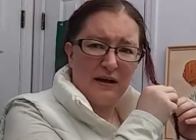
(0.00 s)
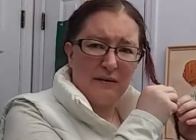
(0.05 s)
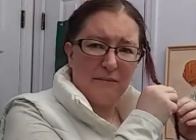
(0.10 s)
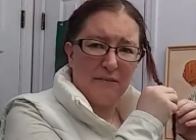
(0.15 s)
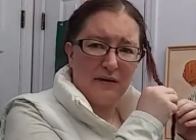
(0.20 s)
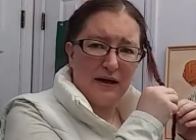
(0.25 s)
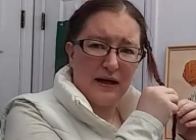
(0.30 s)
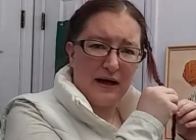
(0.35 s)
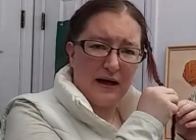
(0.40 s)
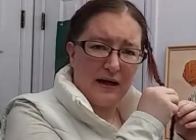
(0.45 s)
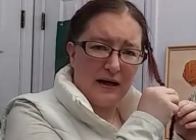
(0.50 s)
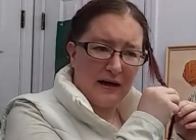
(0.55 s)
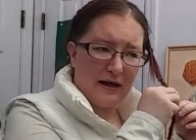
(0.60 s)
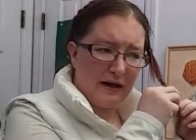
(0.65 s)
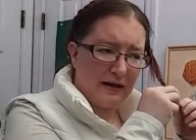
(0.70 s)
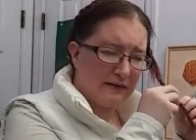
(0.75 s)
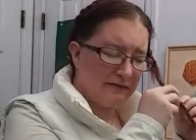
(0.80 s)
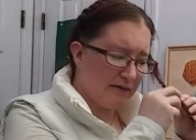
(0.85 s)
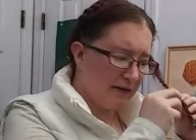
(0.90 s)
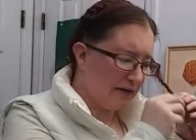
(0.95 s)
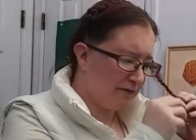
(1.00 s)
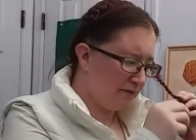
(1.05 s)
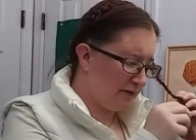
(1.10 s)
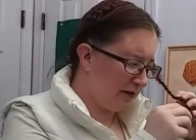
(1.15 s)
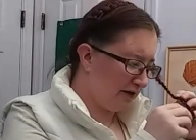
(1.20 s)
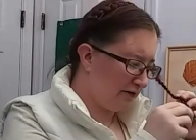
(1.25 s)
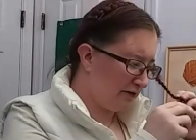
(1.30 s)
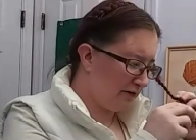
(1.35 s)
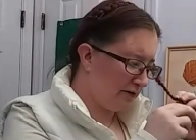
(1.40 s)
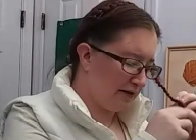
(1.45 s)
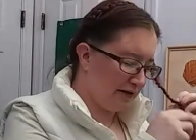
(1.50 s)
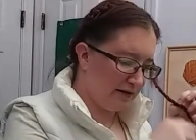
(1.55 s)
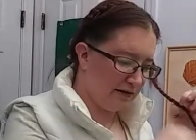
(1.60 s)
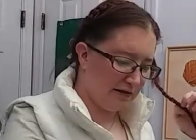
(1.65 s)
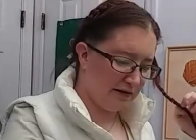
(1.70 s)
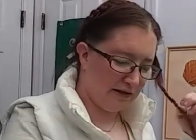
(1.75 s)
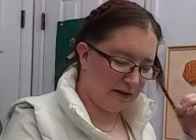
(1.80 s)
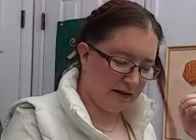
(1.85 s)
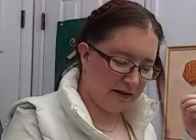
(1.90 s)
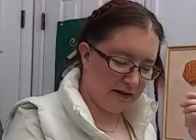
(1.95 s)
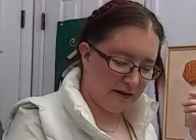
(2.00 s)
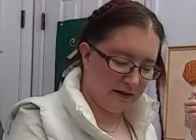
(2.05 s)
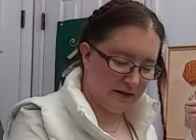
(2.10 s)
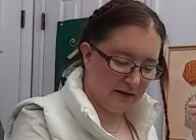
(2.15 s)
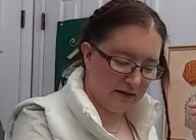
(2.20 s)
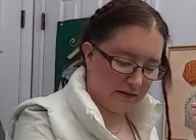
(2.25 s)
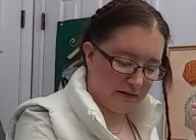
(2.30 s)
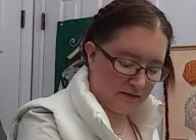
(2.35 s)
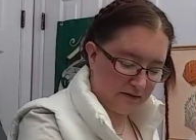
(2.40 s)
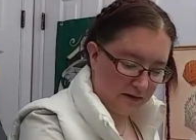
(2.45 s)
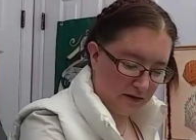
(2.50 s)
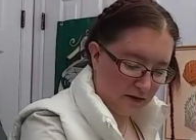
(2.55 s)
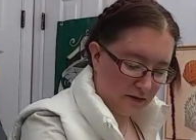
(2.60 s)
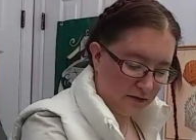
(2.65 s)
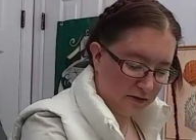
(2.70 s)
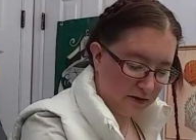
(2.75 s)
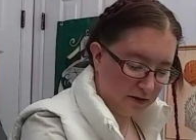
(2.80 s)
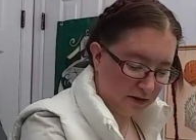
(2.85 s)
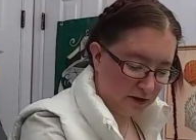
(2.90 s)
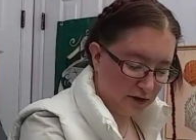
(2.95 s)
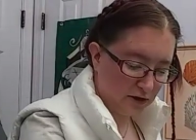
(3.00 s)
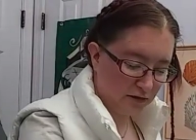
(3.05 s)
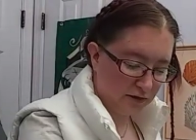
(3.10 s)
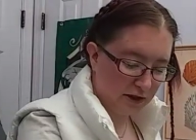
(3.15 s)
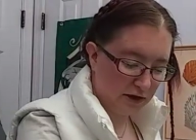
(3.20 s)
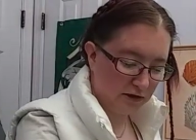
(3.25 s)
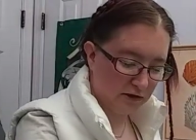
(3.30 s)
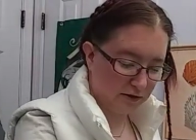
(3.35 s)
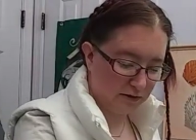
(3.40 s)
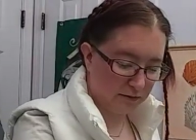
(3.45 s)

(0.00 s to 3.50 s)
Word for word: but I find when I do that, they lose their structure.